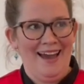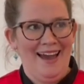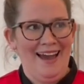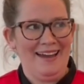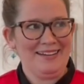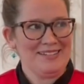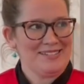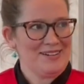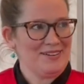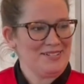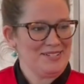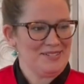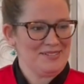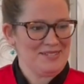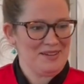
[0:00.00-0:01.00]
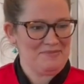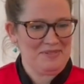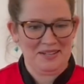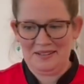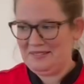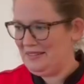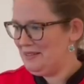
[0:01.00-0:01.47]
and you start to do
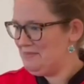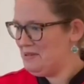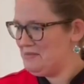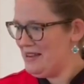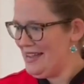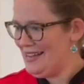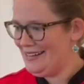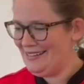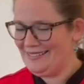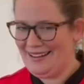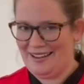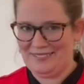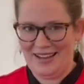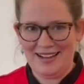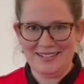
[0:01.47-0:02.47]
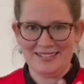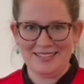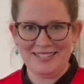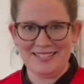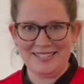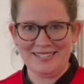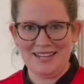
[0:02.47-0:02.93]
something and you're like, but wait, I've gotten to
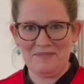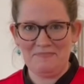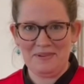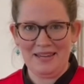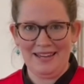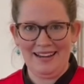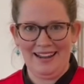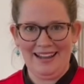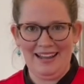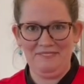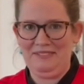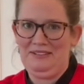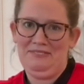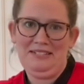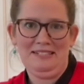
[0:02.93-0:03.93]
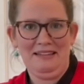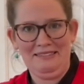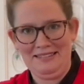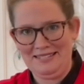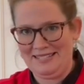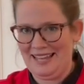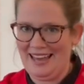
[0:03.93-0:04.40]
this step and I haven't even done
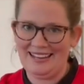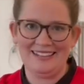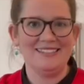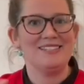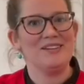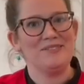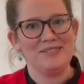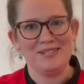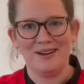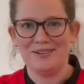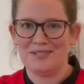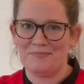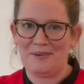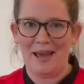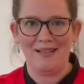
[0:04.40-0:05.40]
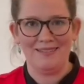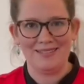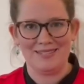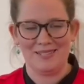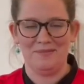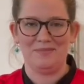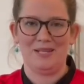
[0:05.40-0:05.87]
this yet. And so it's hard to
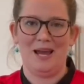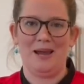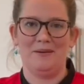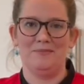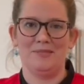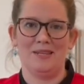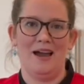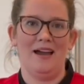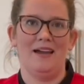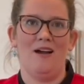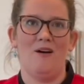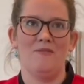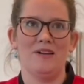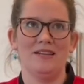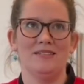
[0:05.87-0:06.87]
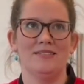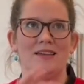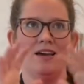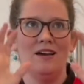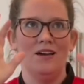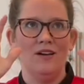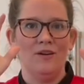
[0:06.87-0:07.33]
balance sometimes. I always
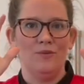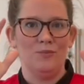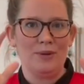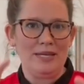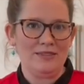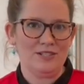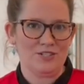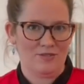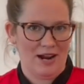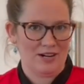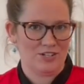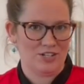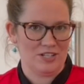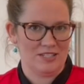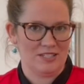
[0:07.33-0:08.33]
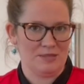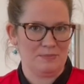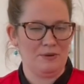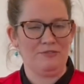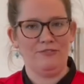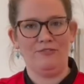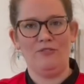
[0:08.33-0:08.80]
read the directions
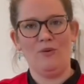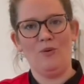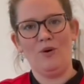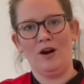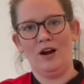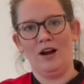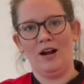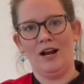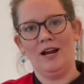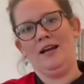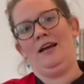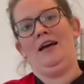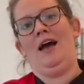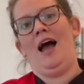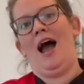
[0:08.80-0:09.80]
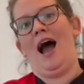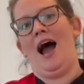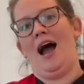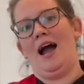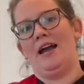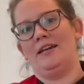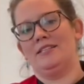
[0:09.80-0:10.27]
before
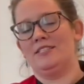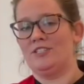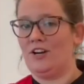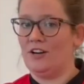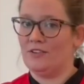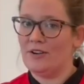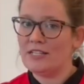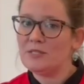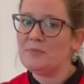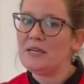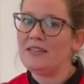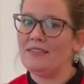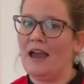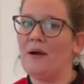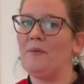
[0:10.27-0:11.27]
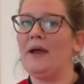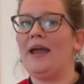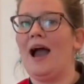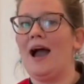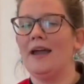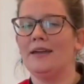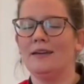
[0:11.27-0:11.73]
I start a recipe. That
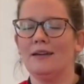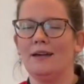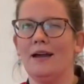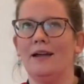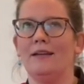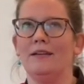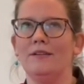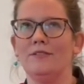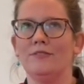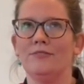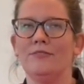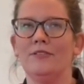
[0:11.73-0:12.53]
way I can kind of